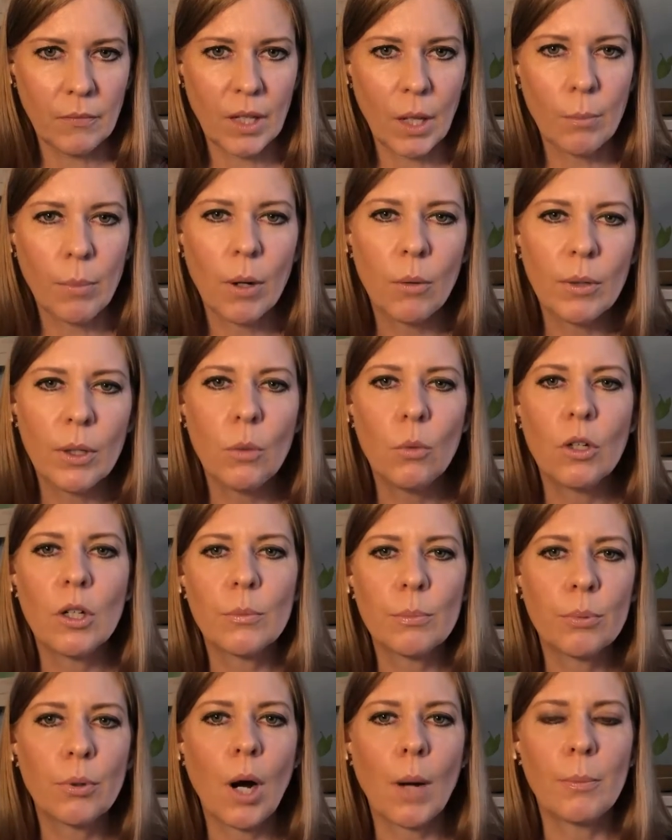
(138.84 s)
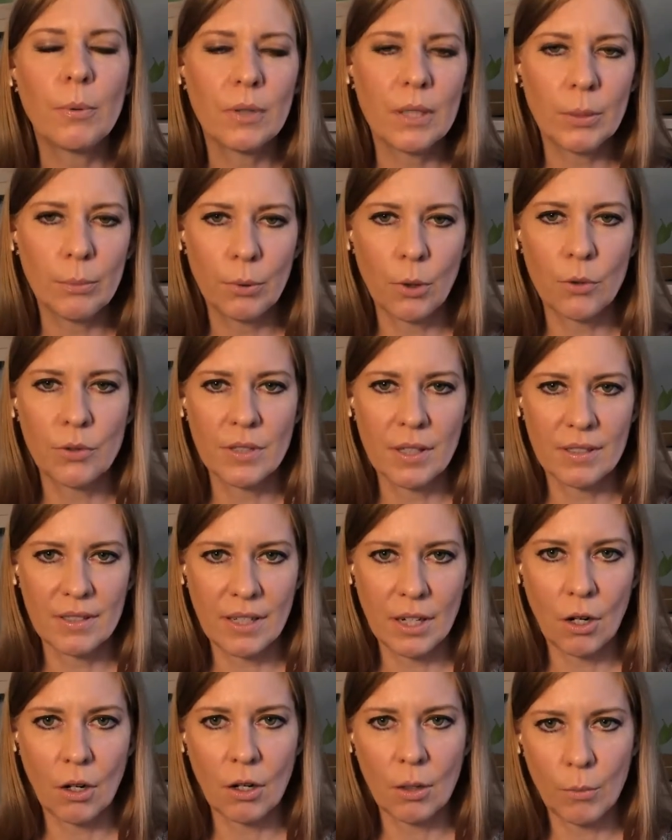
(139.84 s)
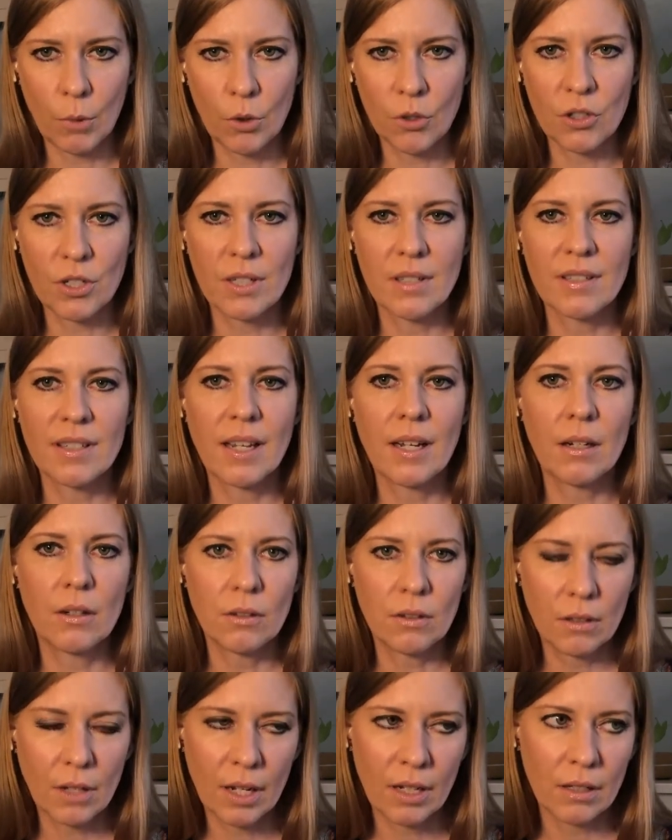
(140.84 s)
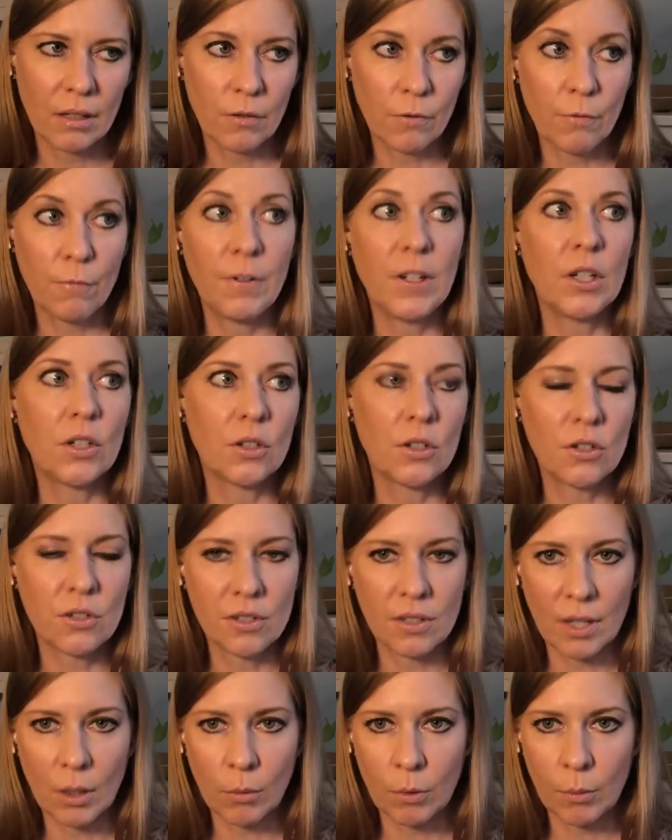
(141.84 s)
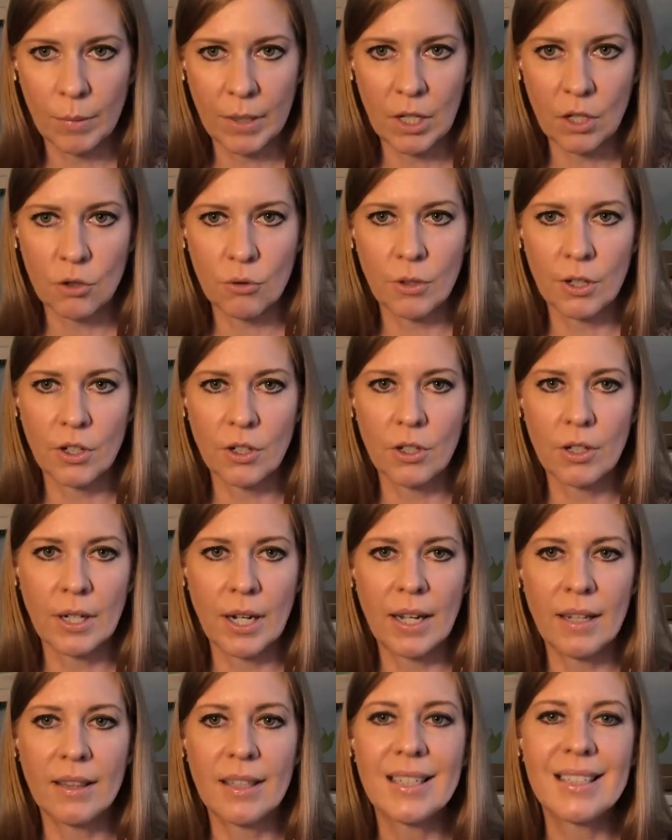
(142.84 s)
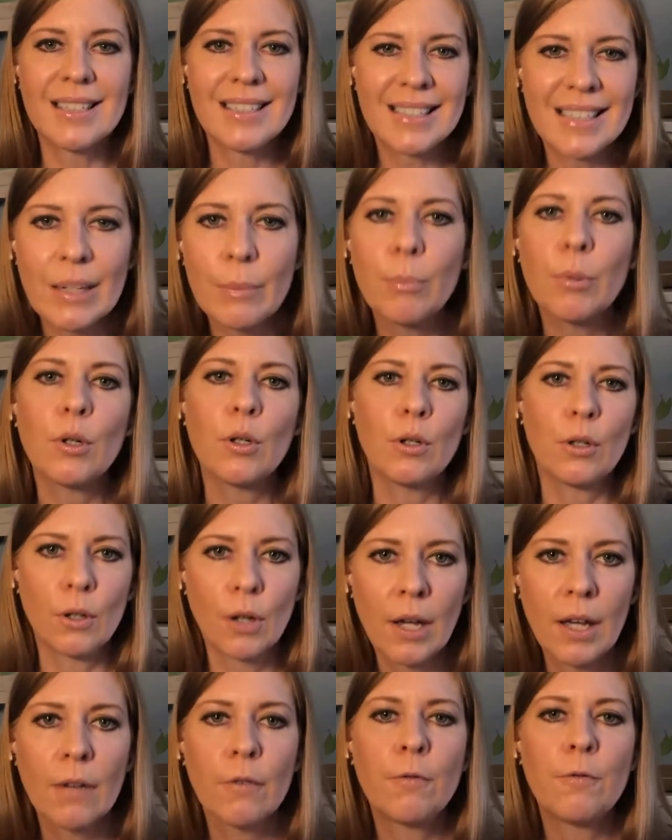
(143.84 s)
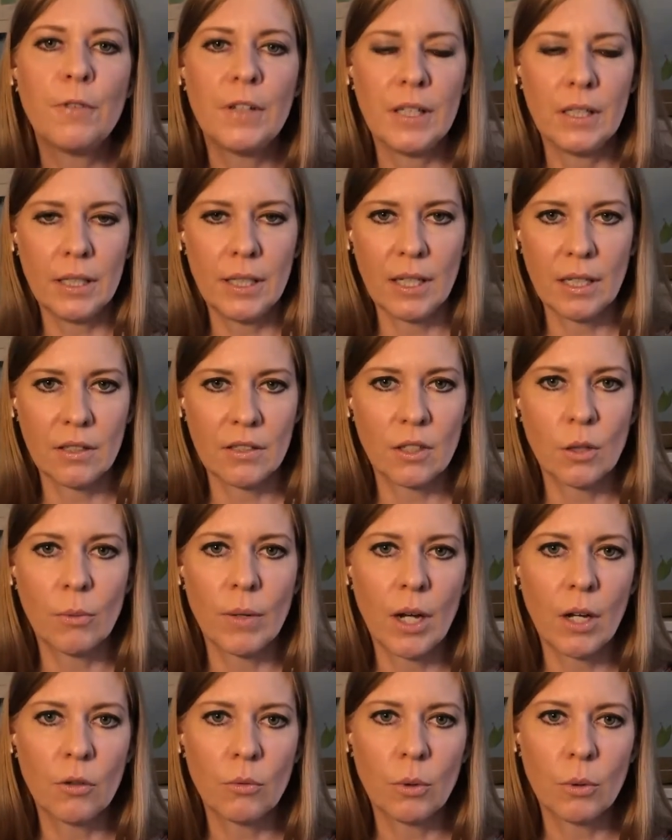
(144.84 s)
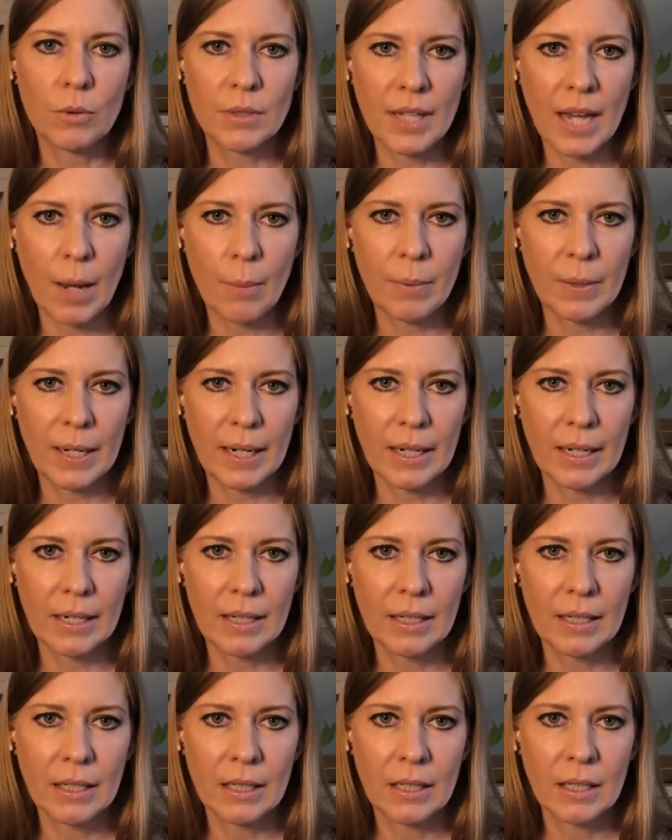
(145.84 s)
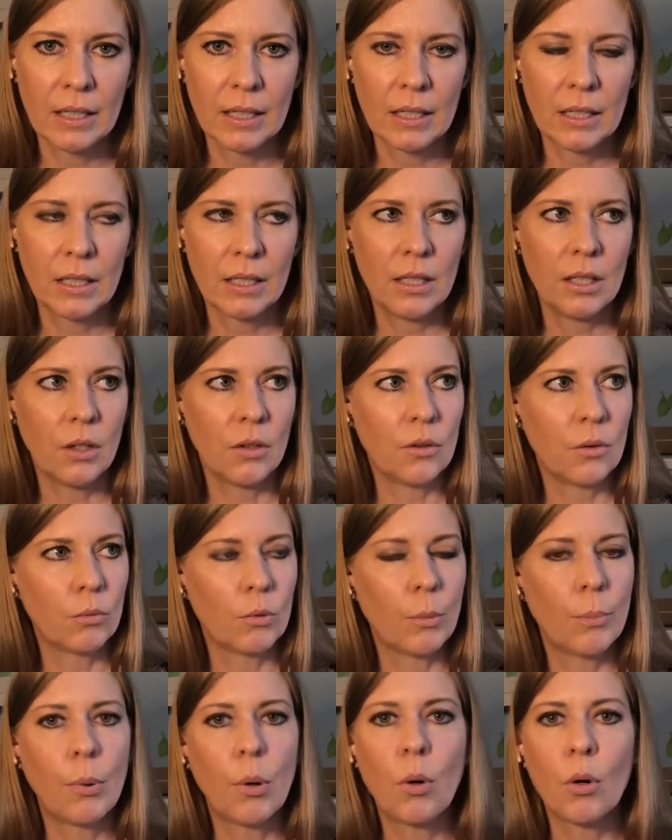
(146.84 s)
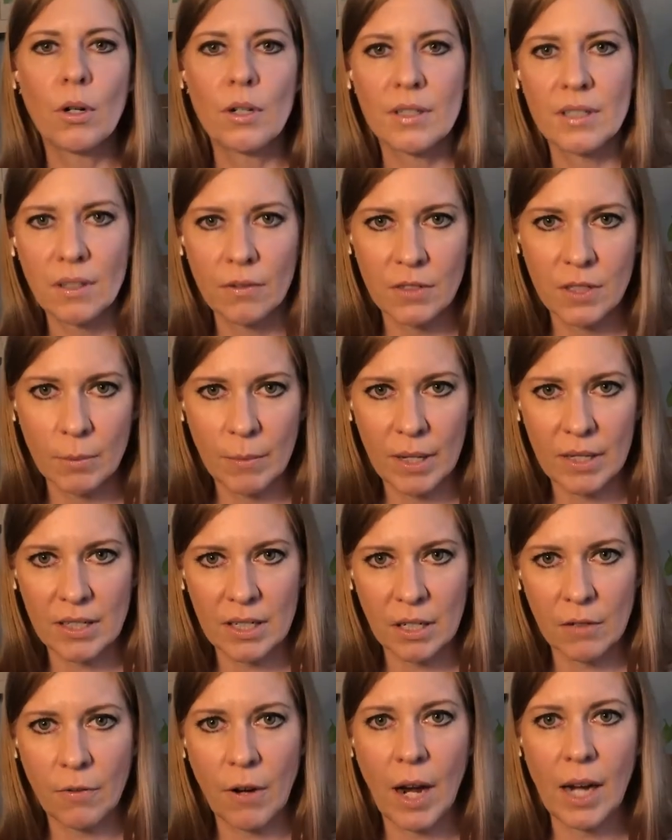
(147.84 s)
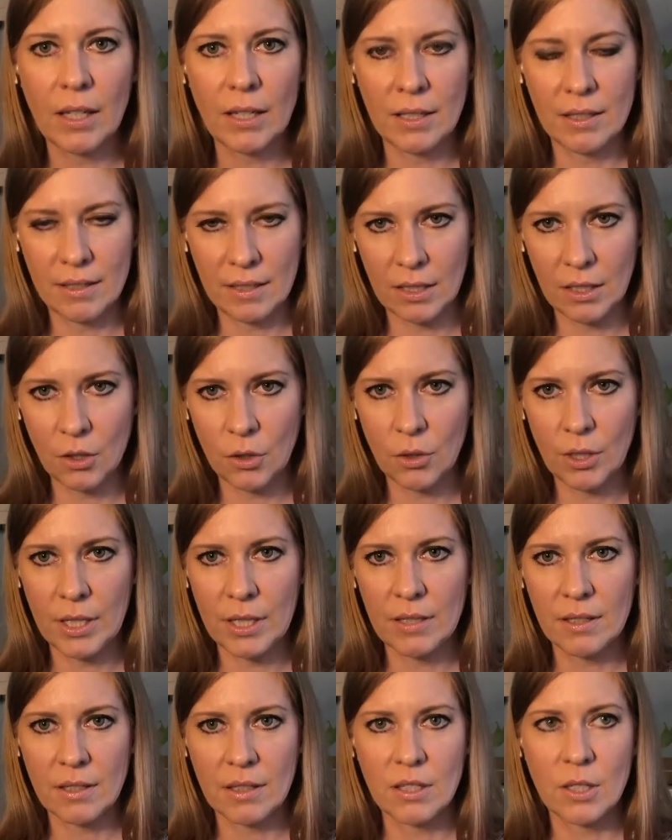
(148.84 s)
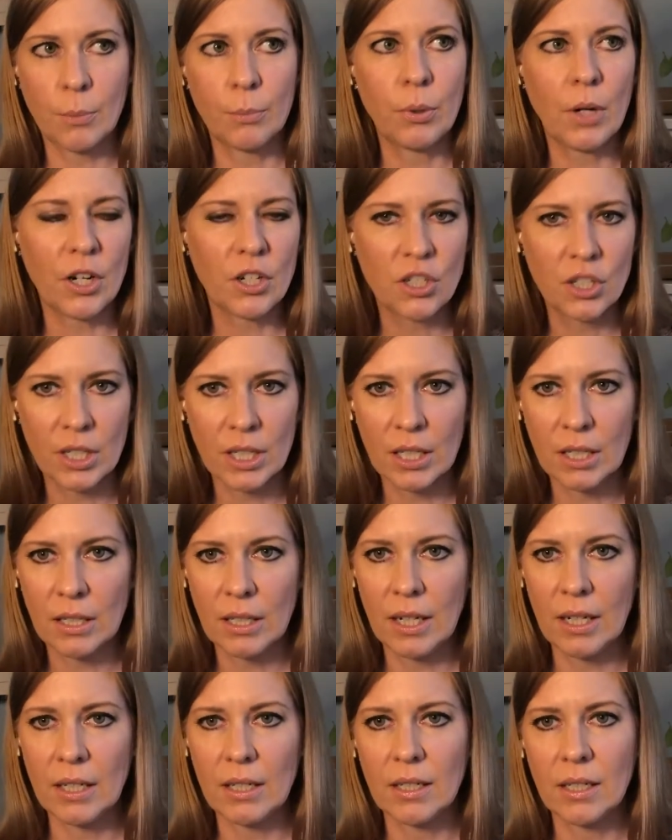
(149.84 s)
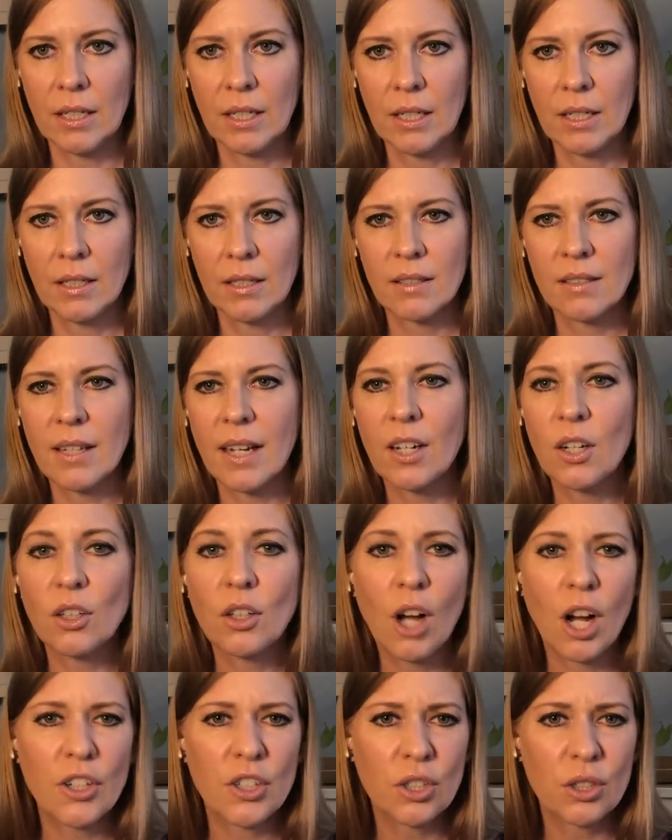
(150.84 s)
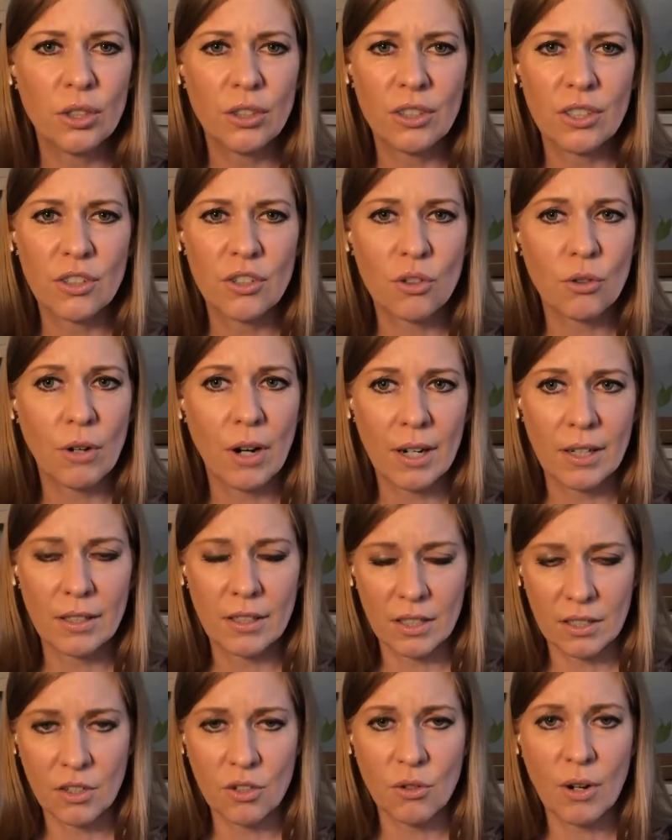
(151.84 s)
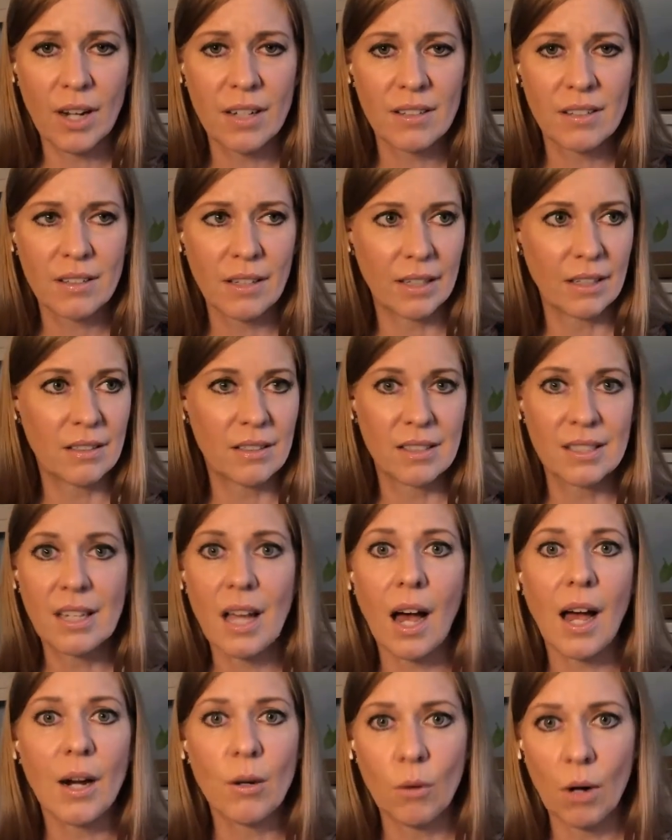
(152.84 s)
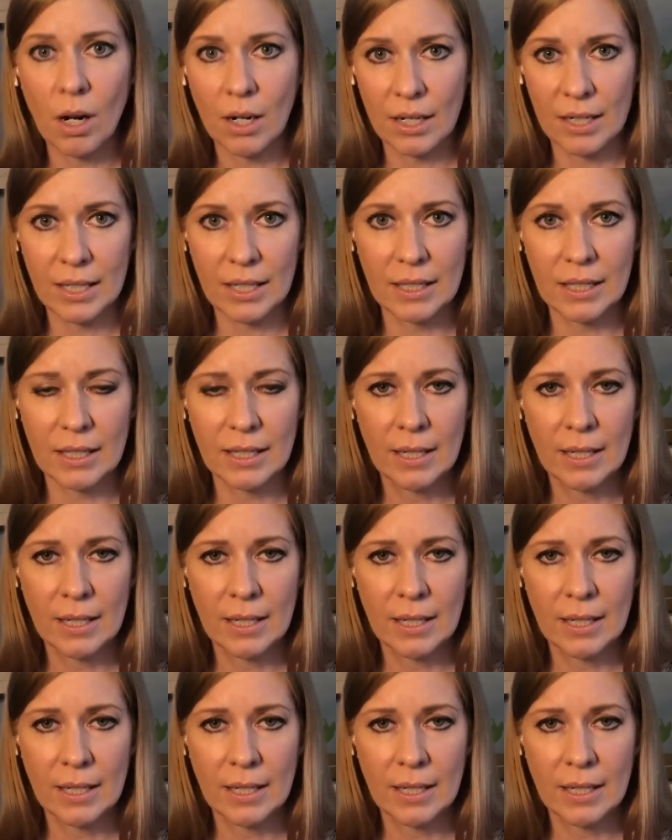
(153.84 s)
but we weren't properly processing our emotions and the fears that were being triggered and the deeper feelings around what was happening. The reports of domestic violence increased, depression and psychological distress skyrocketed.